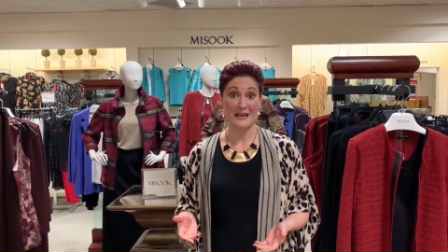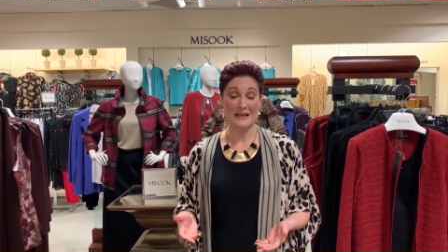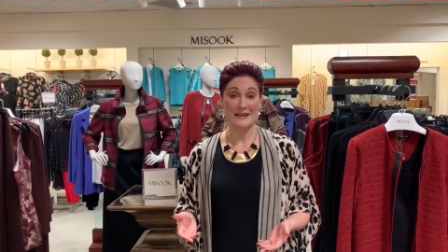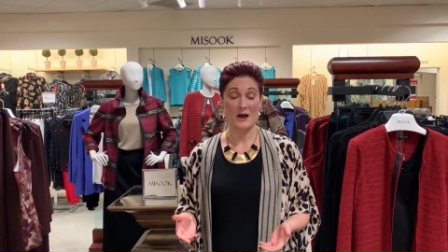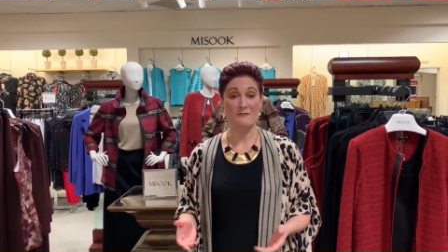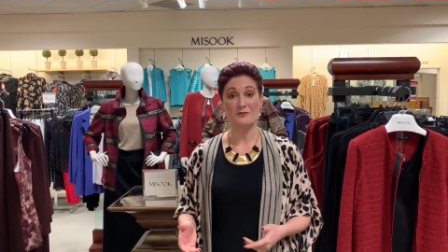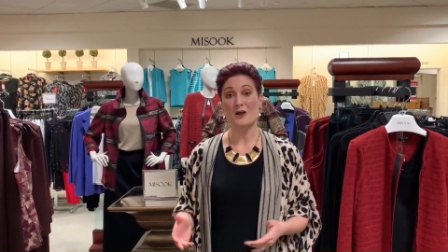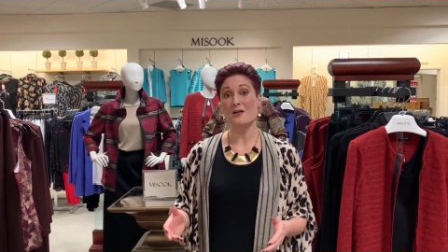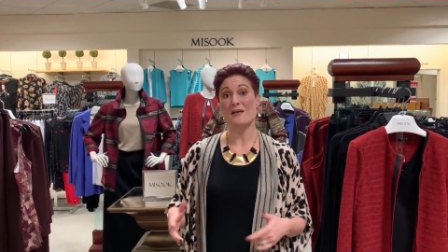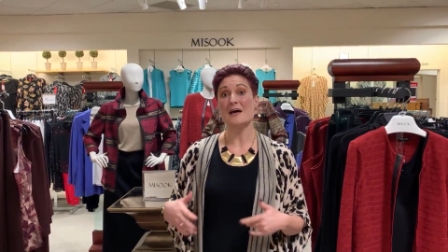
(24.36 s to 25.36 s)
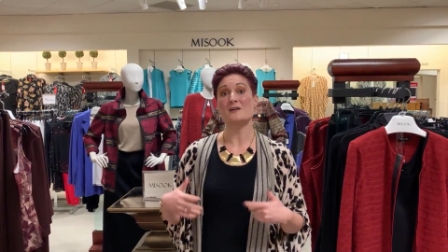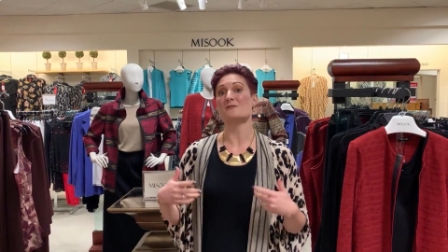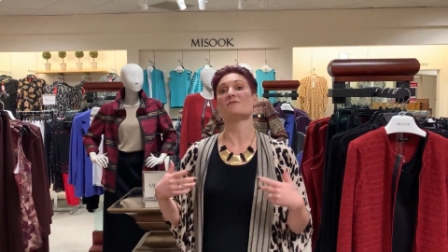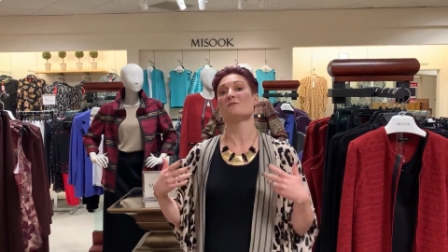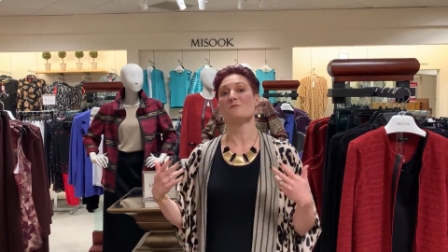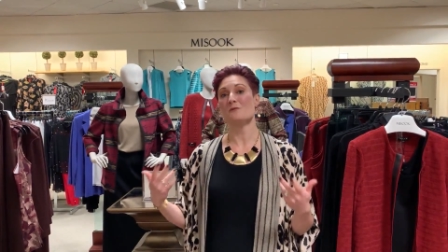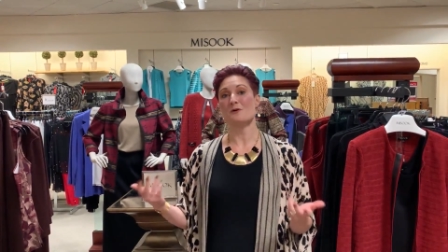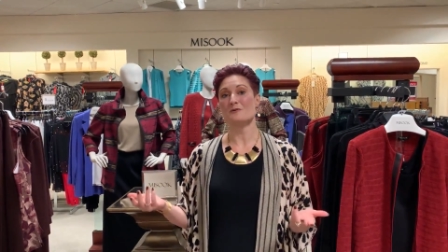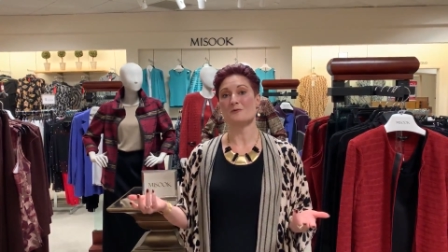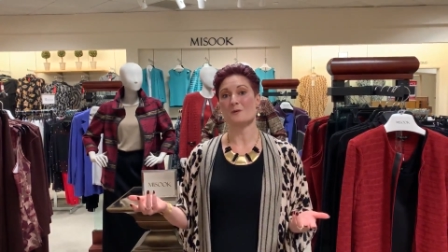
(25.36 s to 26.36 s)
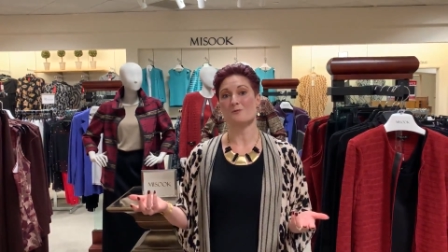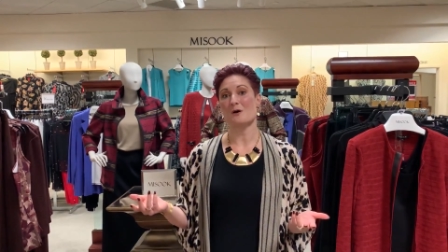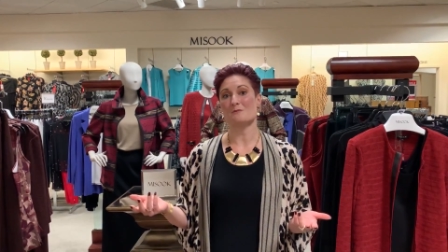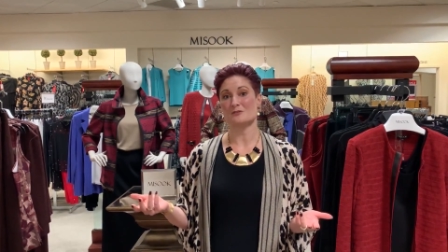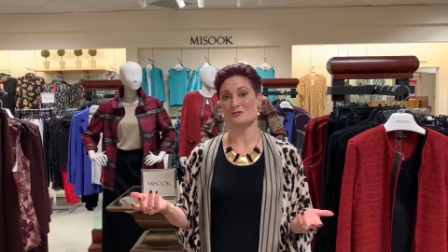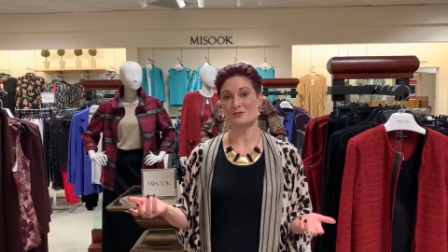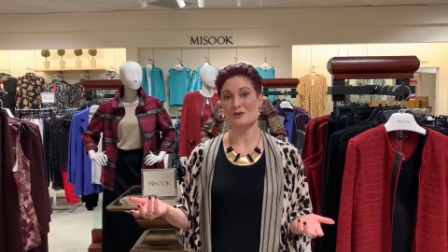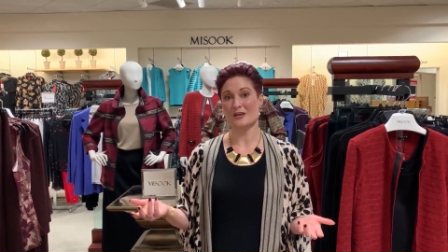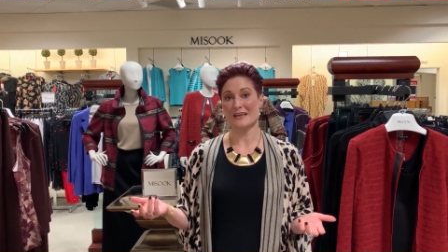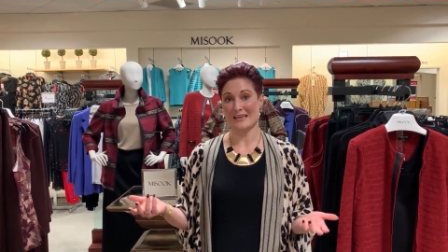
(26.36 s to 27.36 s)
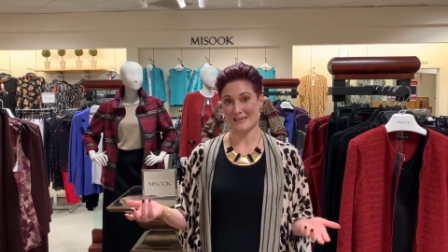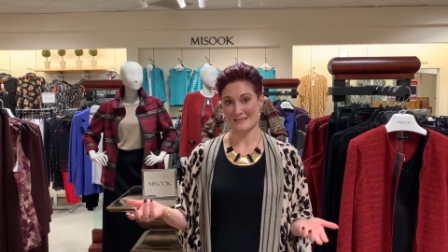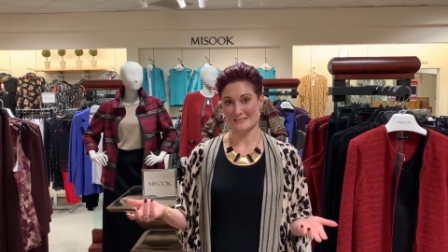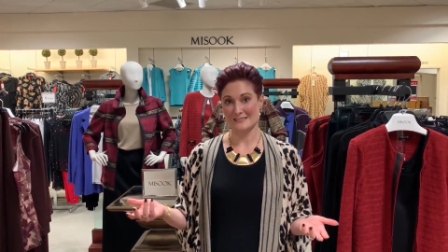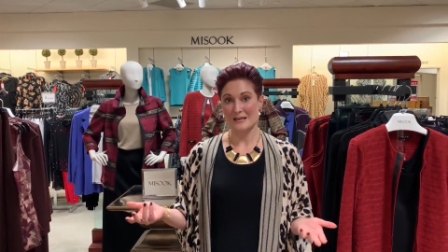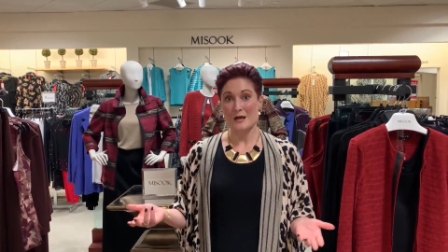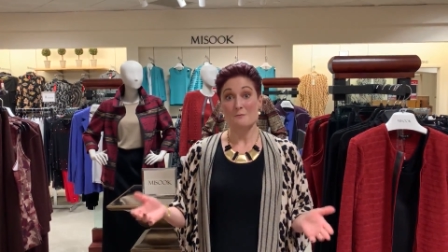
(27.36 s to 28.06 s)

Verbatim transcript: Now if you're not all that familiar with what Misook is,